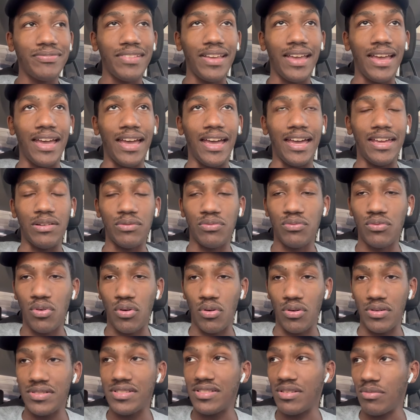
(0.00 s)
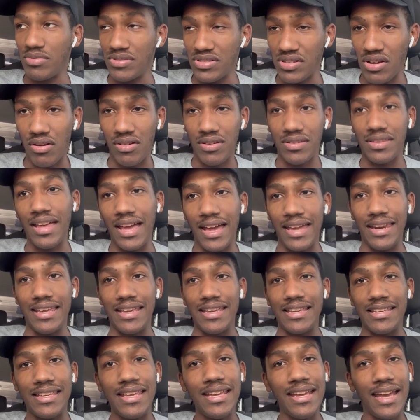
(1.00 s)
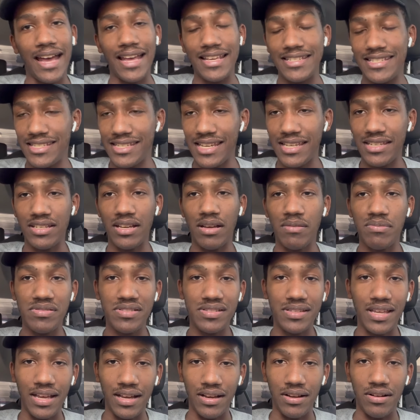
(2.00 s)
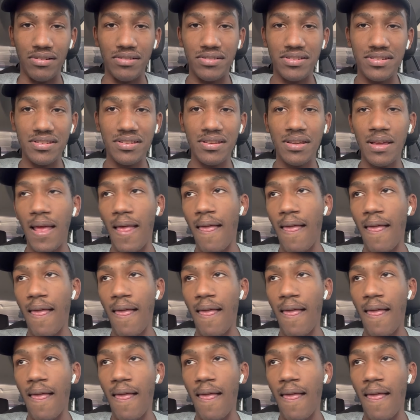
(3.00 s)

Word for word: And of course, the result of that is he got sent upstairs